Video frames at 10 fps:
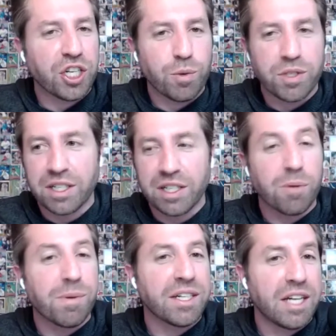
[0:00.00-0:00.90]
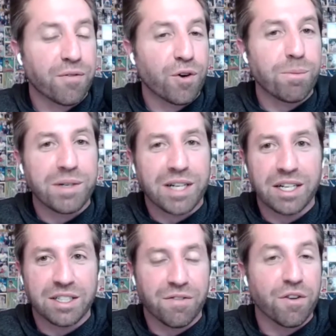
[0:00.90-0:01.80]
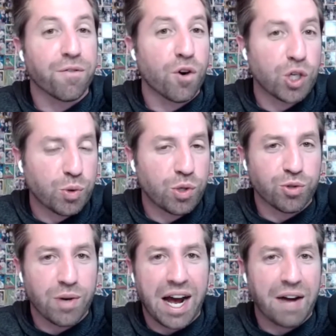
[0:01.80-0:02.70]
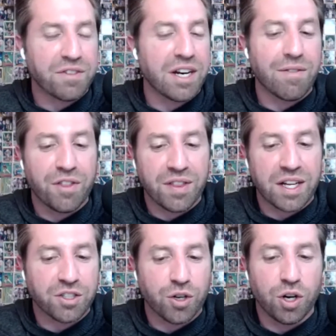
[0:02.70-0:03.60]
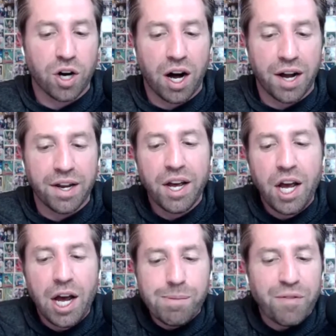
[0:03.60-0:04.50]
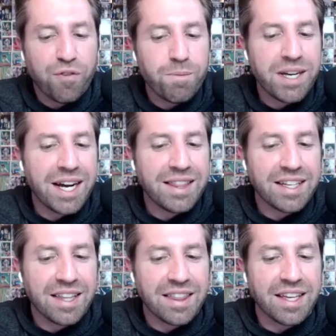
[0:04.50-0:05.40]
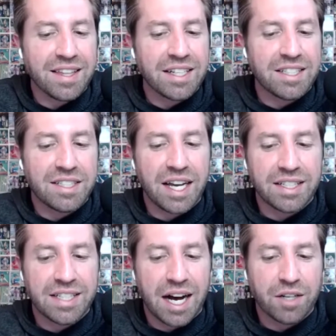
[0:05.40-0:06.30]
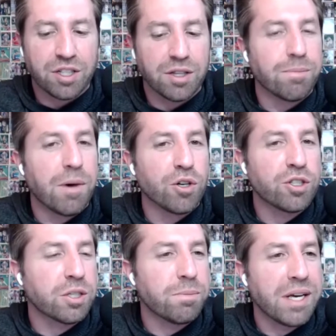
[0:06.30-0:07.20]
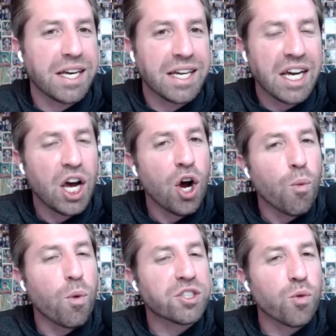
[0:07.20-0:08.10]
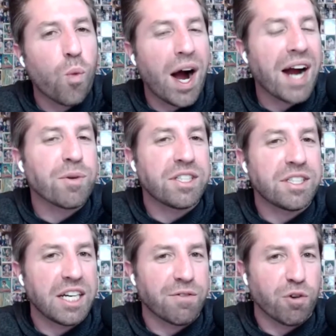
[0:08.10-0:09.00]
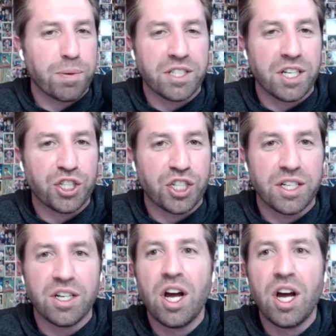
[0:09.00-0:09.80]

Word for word: was a little bit different because of the virtual draft and everything that's going on. But for me, I think the thing that stands out to the most to me was the wide receiver position.